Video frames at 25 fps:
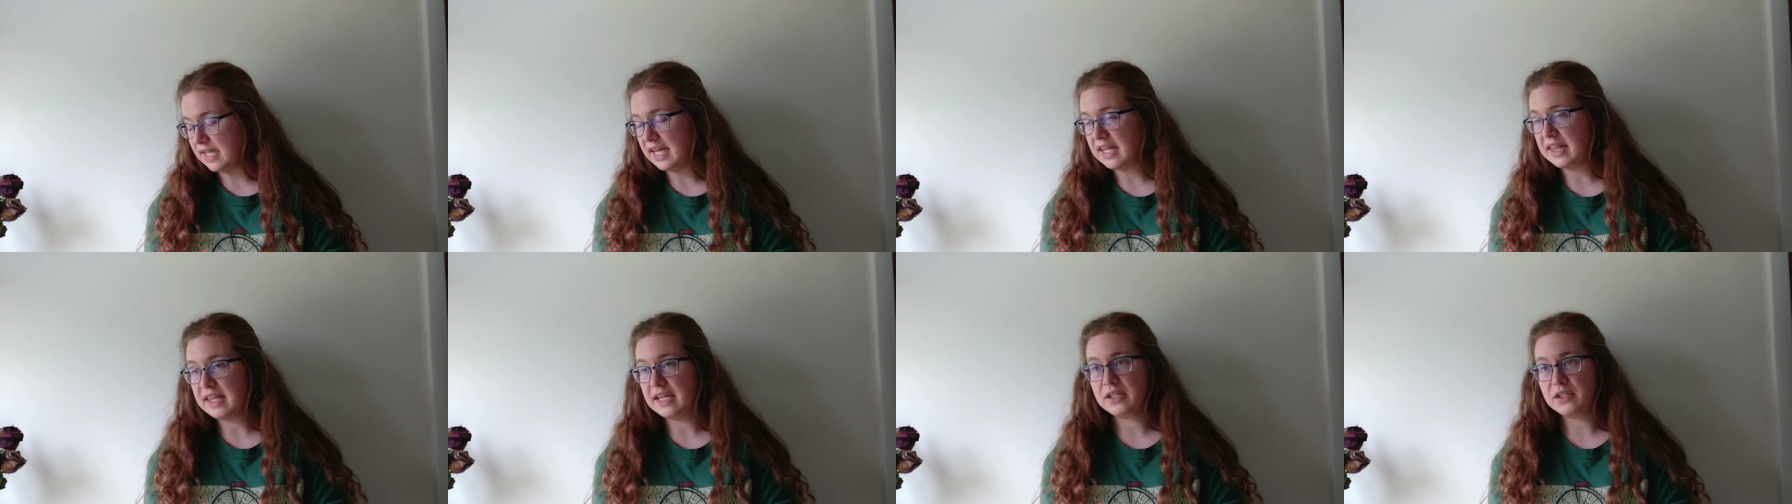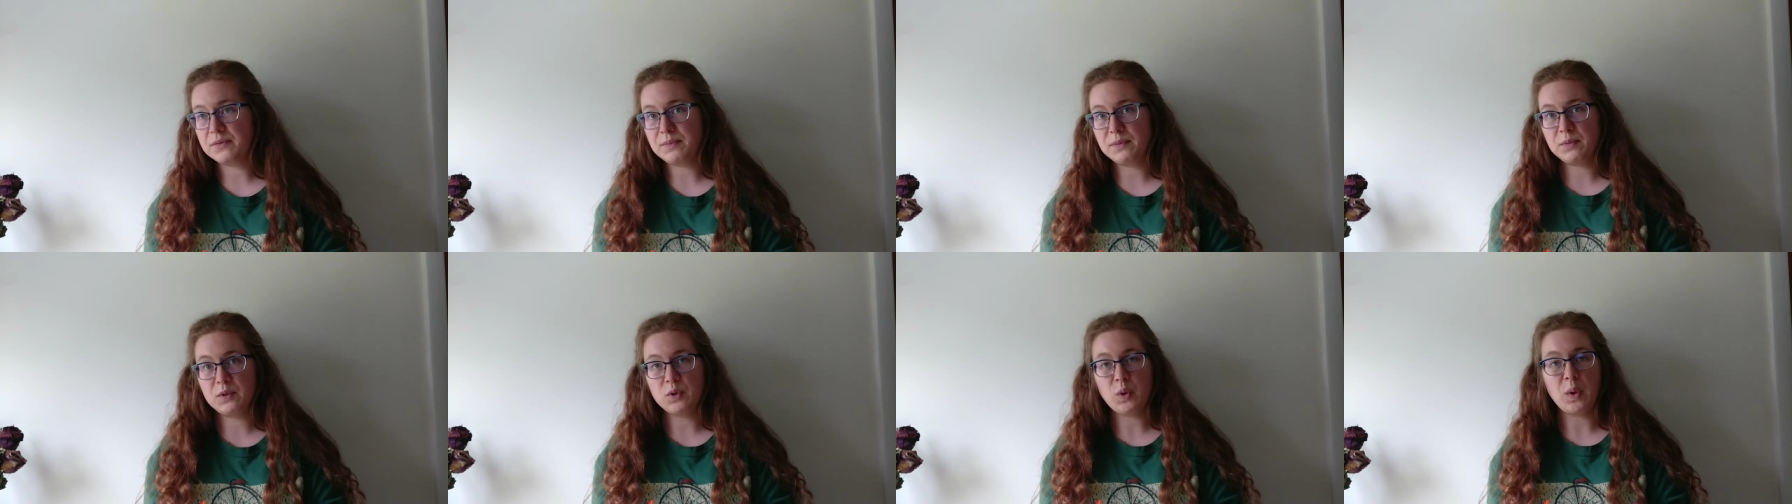I think,
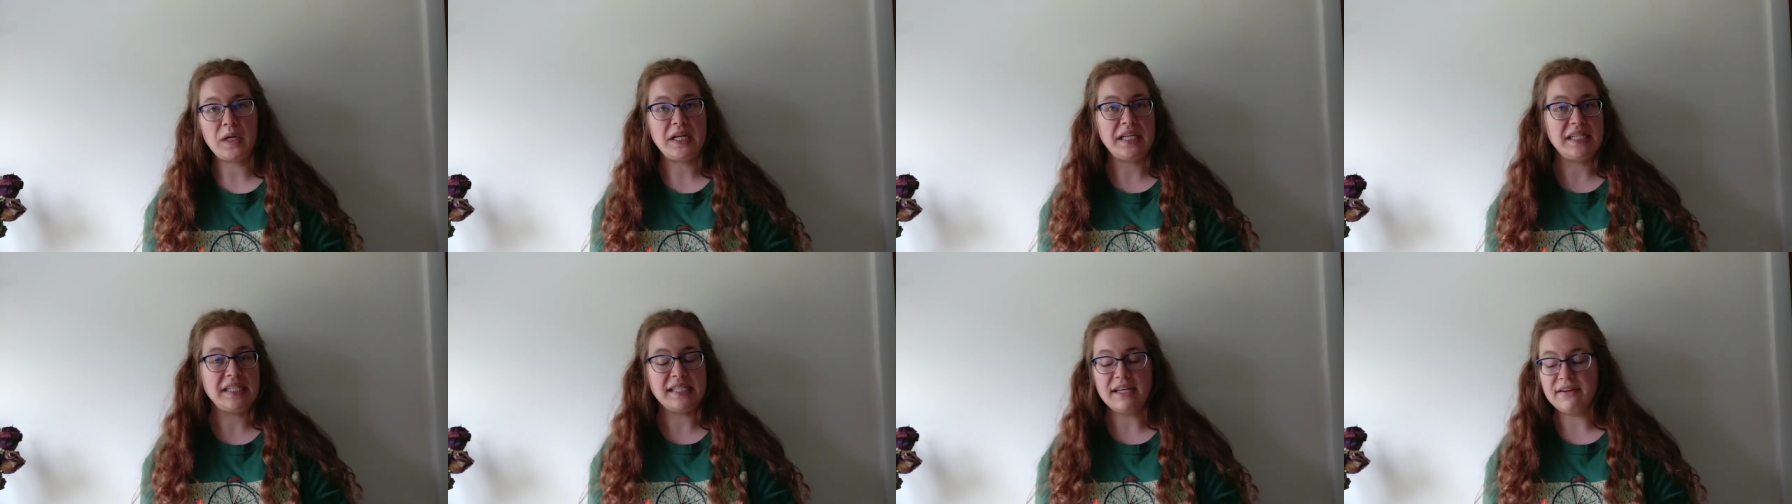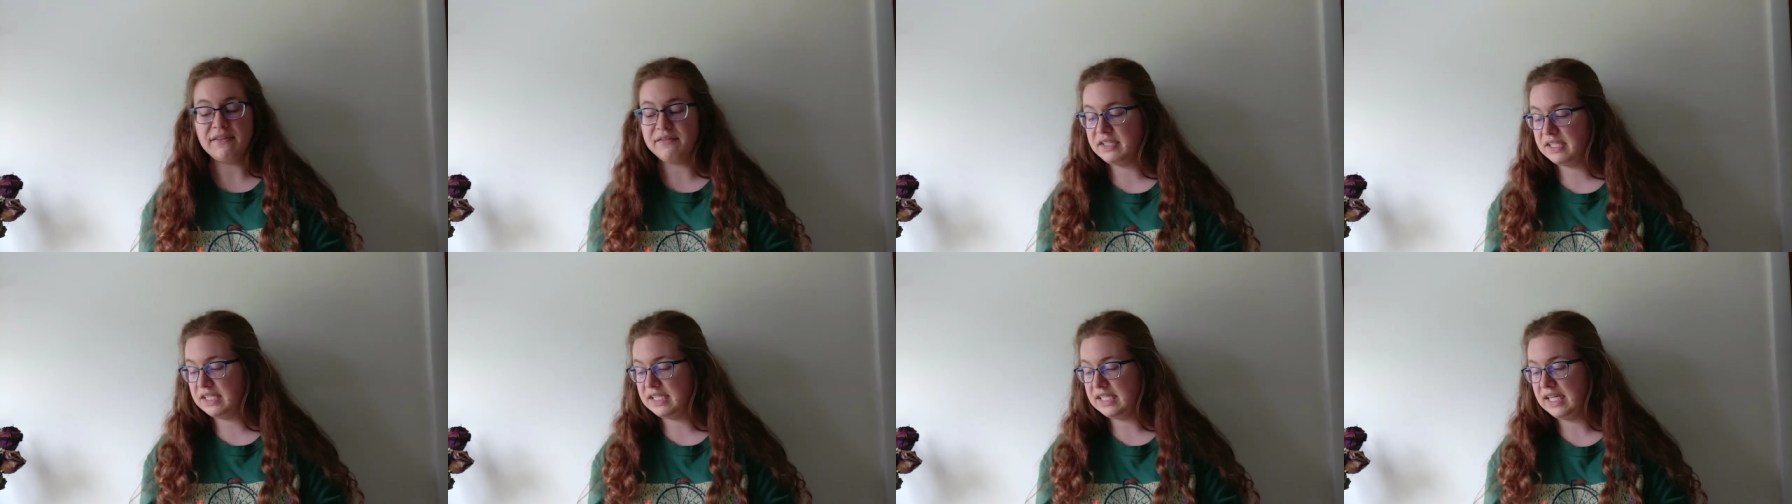
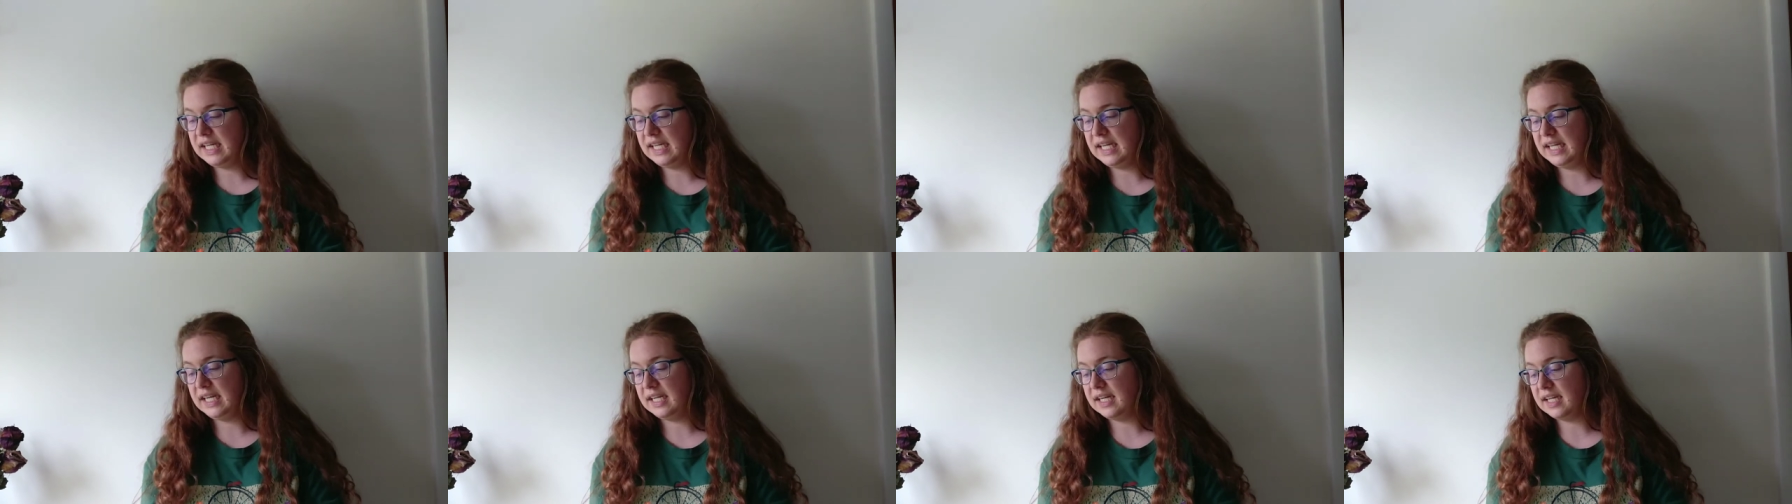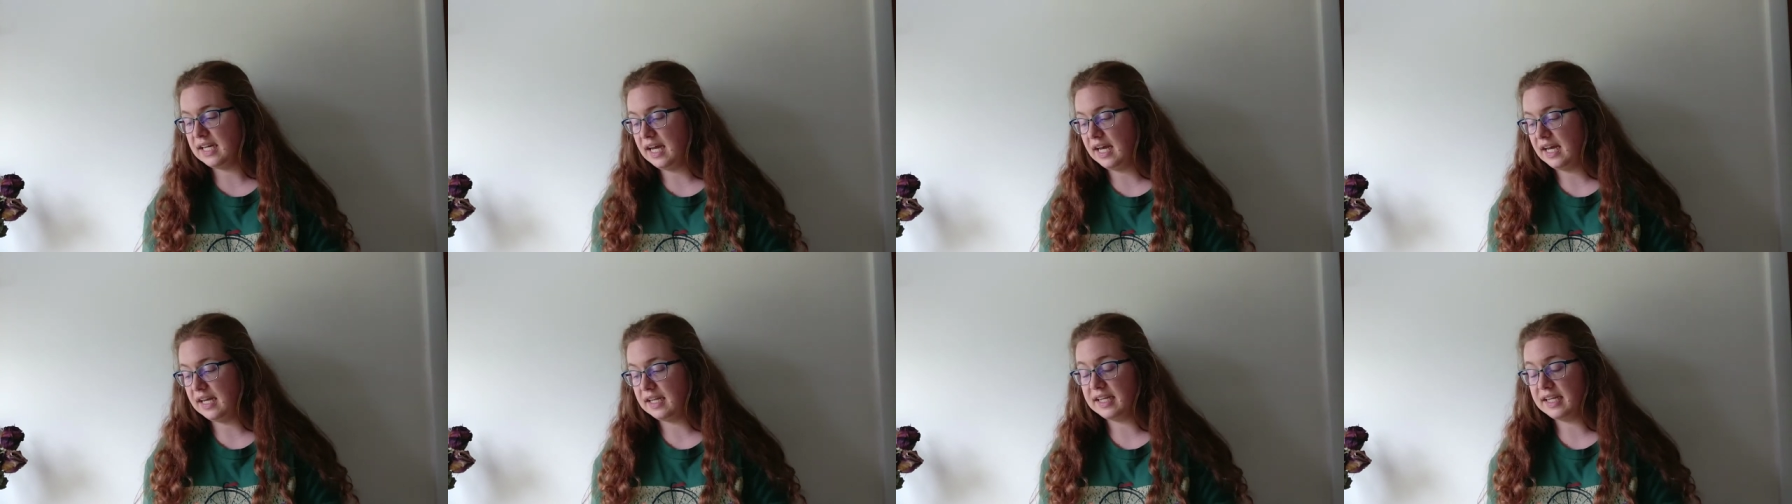2017,